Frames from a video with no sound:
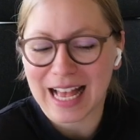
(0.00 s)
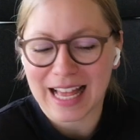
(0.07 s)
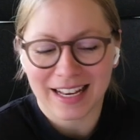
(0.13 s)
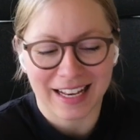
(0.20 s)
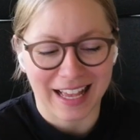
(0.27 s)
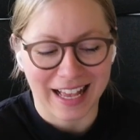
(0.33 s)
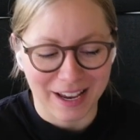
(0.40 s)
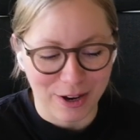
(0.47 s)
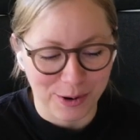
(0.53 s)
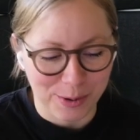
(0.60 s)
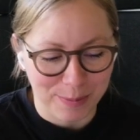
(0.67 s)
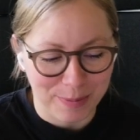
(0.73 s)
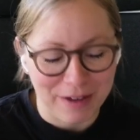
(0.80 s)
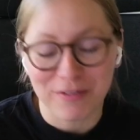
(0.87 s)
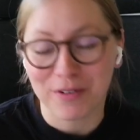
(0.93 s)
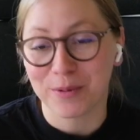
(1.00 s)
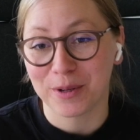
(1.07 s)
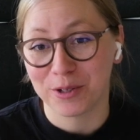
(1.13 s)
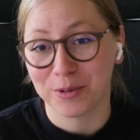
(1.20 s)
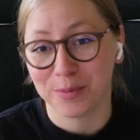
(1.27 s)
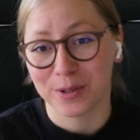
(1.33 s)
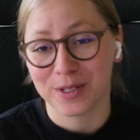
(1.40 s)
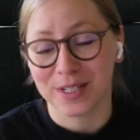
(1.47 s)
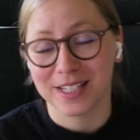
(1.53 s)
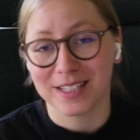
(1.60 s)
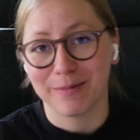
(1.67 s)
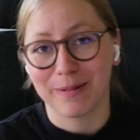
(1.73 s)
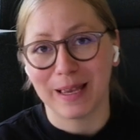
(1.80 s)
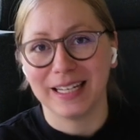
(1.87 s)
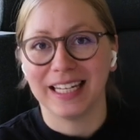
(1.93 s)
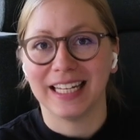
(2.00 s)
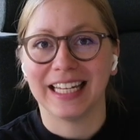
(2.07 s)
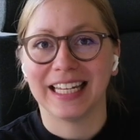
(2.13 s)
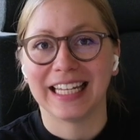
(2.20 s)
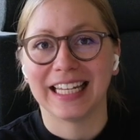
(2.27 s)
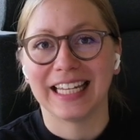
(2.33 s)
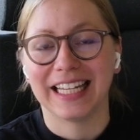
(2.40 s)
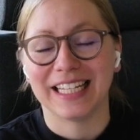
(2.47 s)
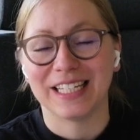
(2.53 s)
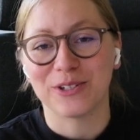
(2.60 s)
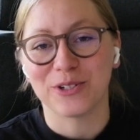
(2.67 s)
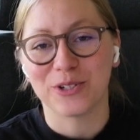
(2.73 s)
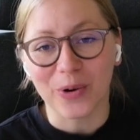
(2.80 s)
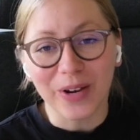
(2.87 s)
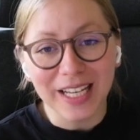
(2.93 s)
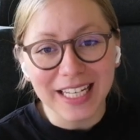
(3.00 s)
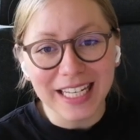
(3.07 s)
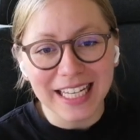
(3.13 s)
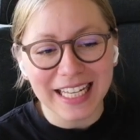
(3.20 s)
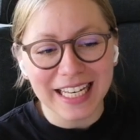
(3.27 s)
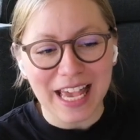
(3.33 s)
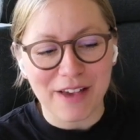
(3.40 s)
and I hope everyone who participated in it enjoyed it.